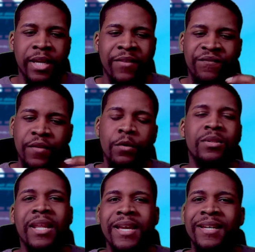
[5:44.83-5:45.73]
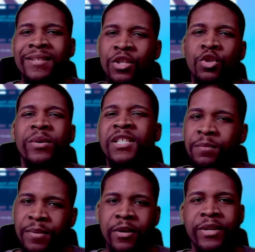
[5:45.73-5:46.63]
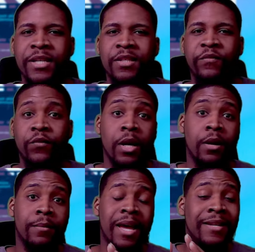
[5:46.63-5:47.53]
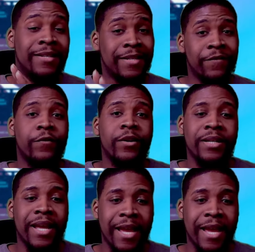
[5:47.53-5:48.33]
it feels like a new experience from a different